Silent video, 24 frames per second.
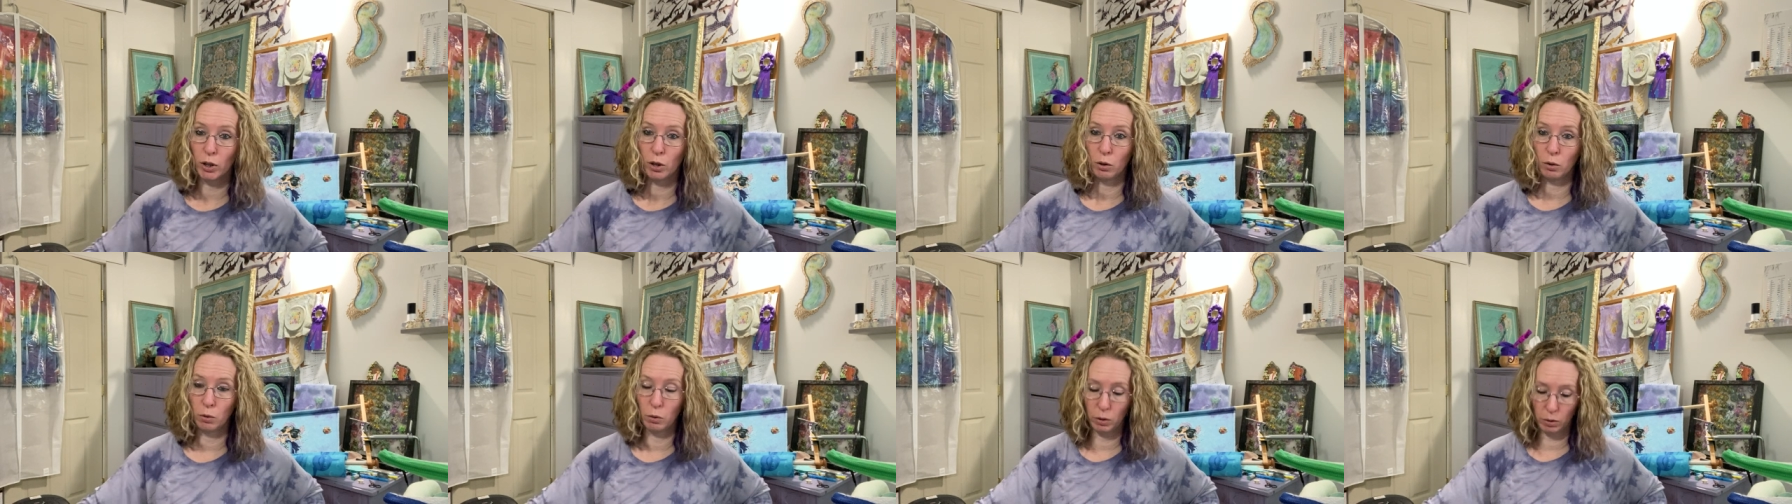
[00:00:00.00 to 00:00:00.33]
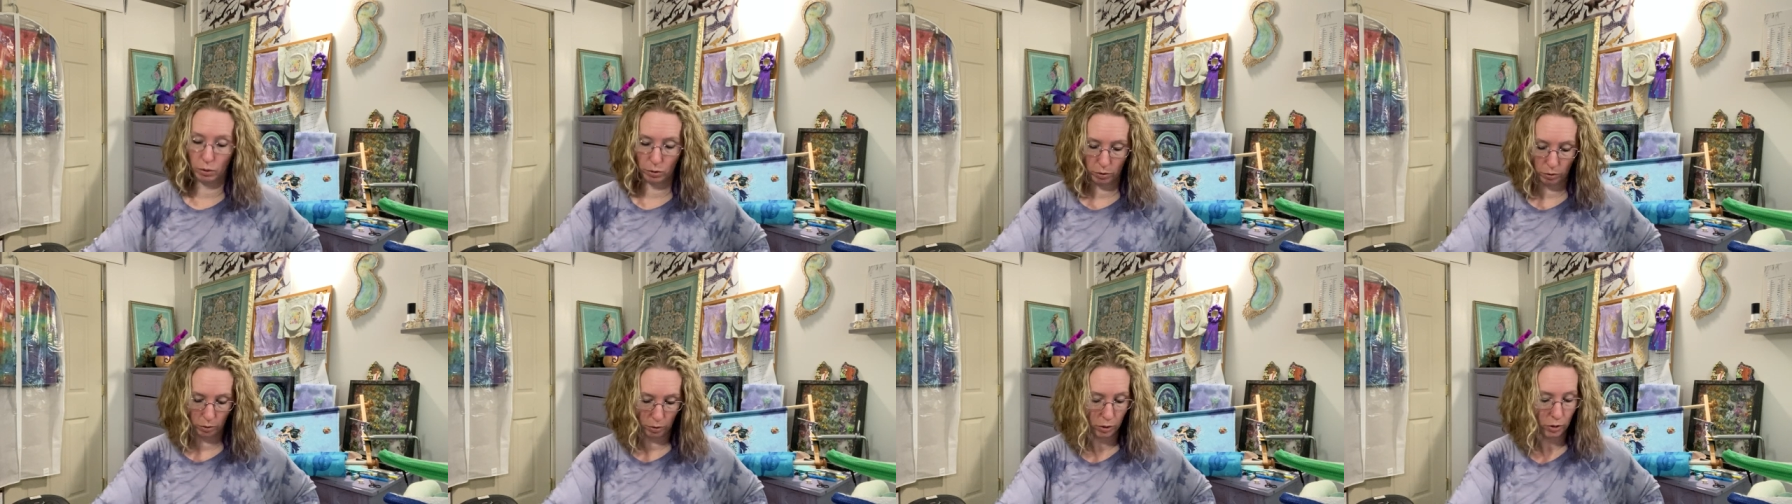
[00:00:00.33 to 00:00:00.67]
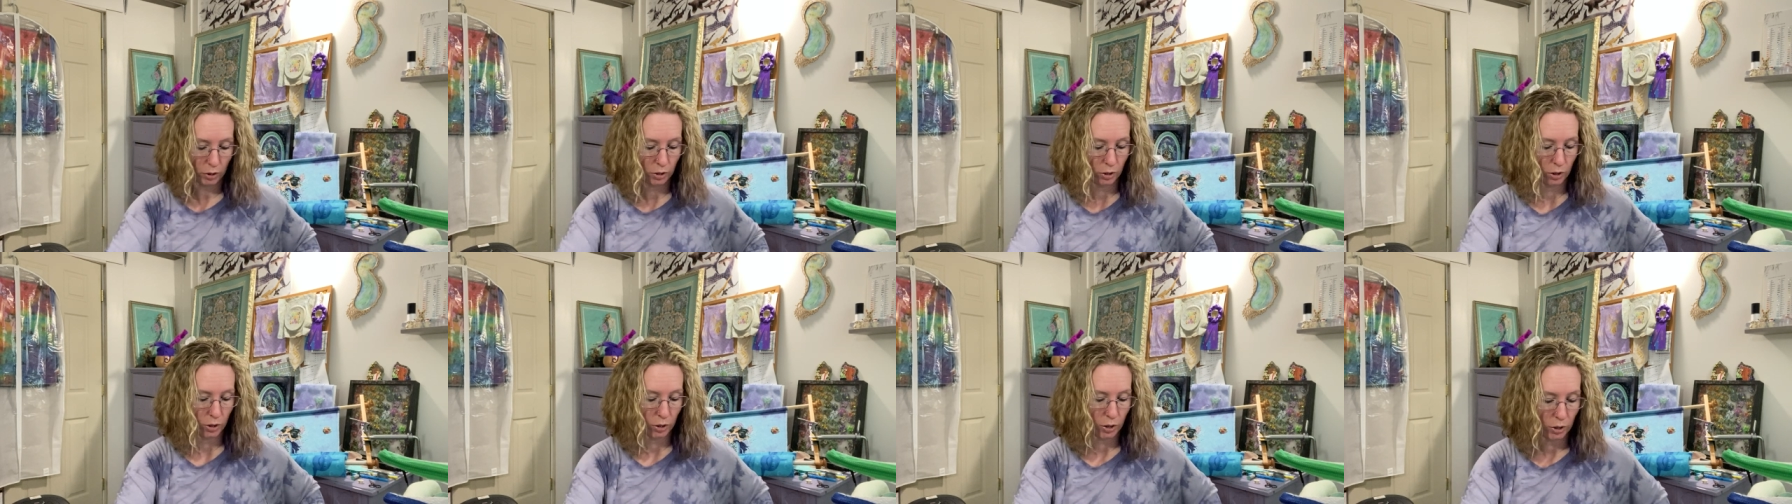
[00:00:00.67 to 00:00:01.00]
you.
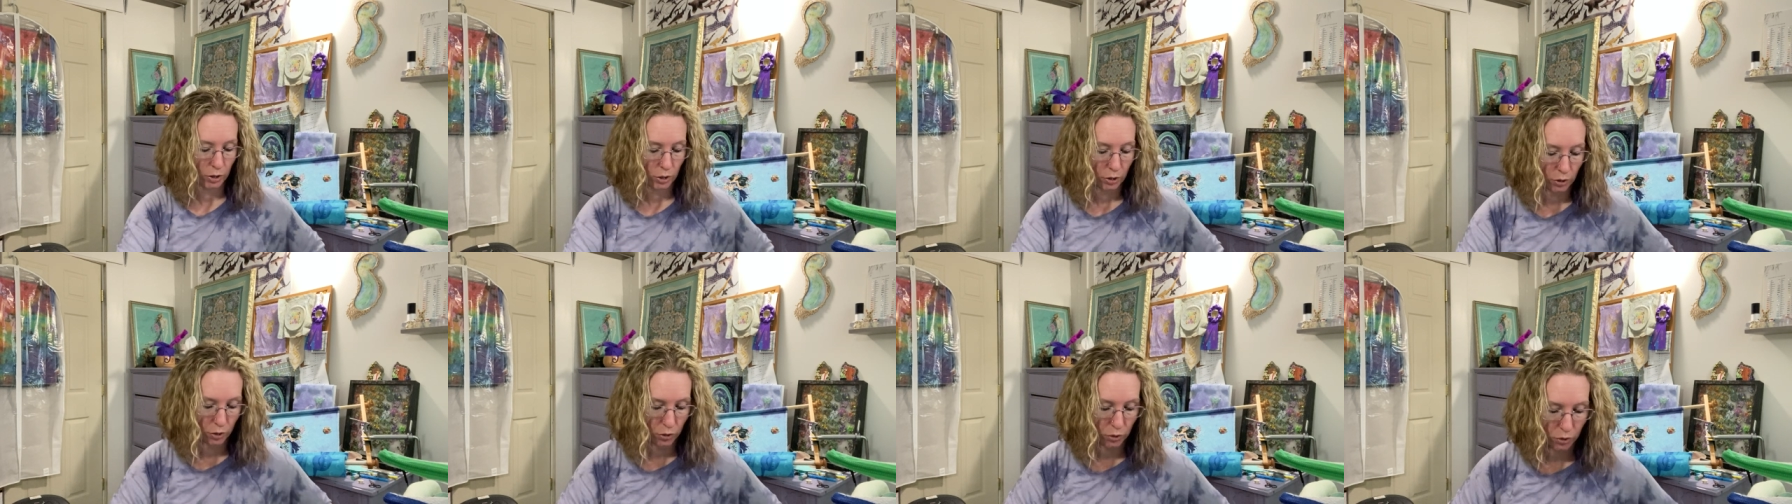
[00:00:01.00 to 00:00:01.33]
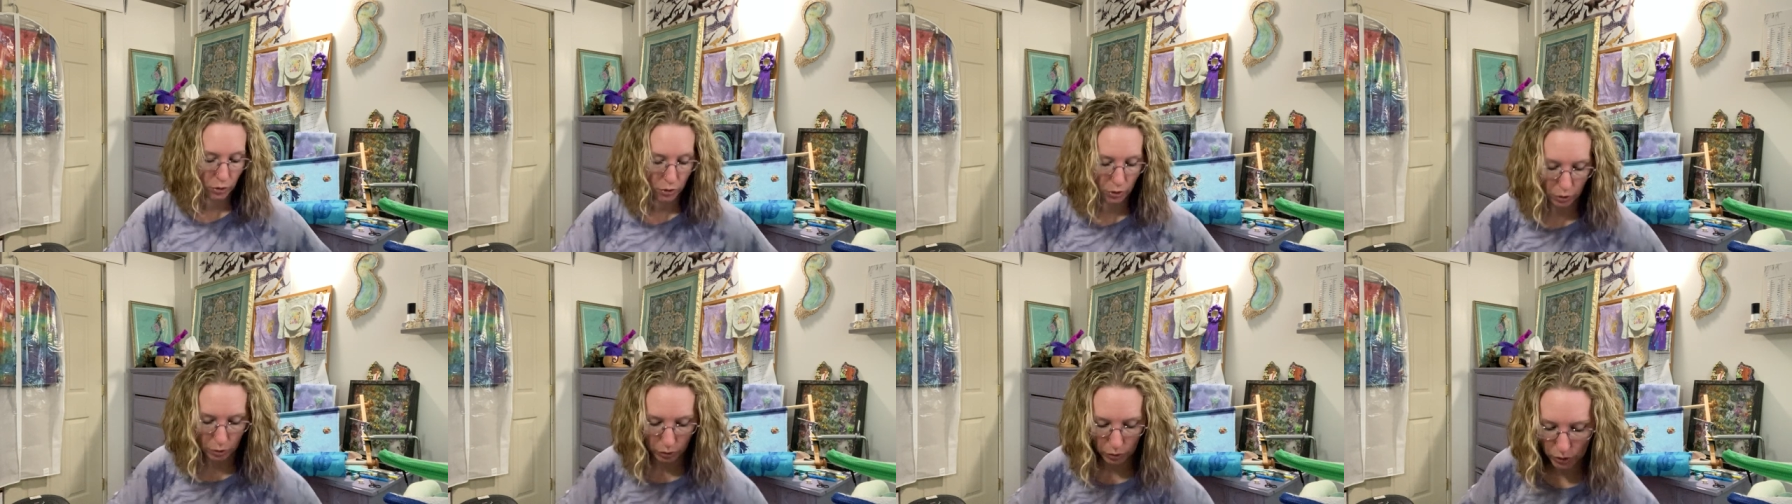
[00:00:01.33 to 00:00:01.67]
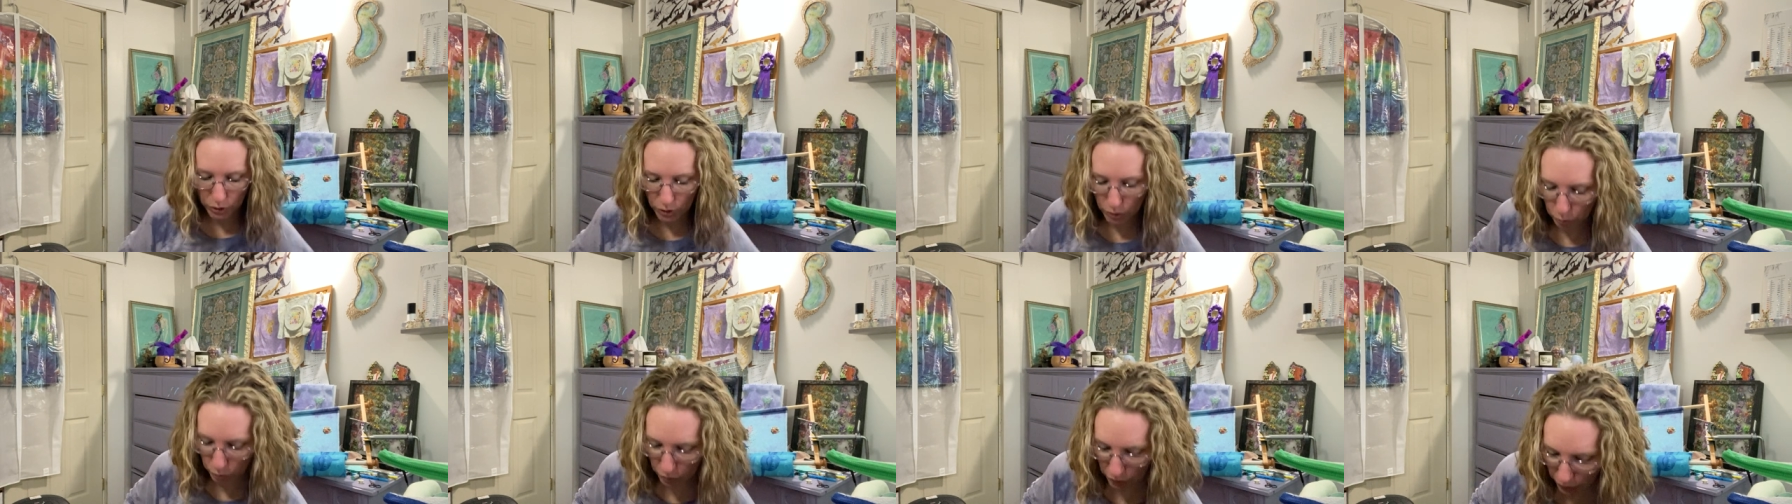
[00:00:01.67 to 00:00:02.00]
So, because
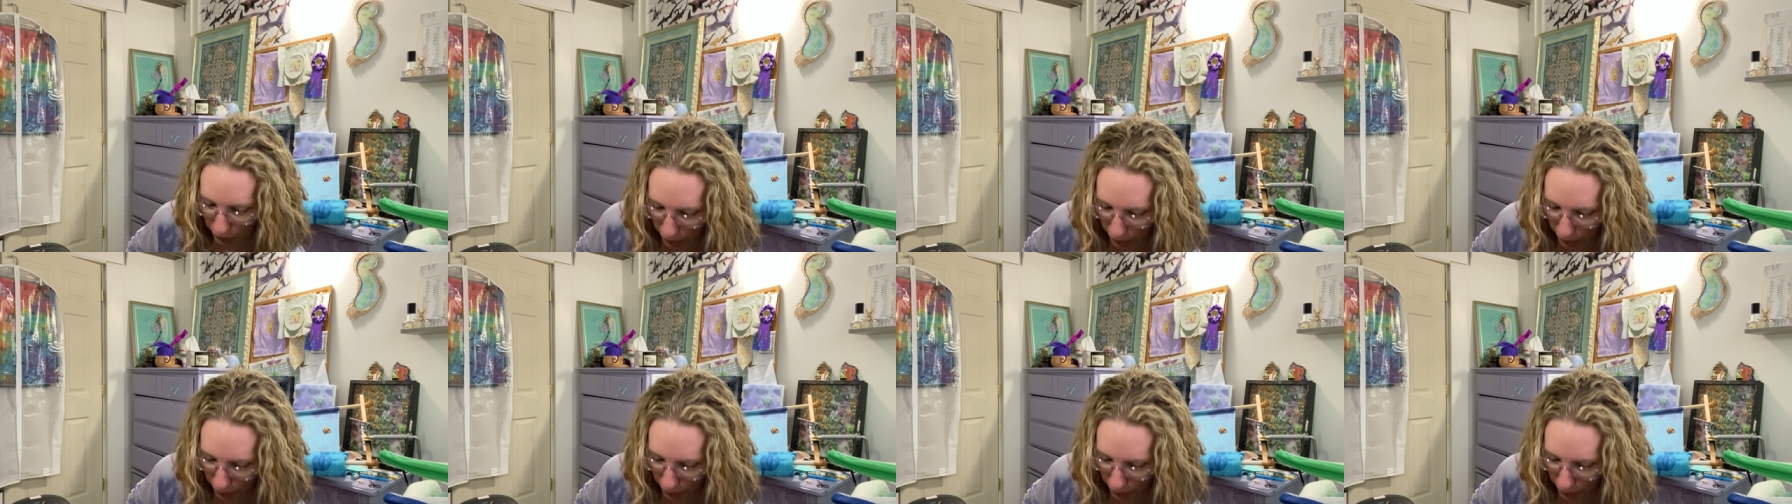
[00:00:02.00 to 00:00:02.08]
I really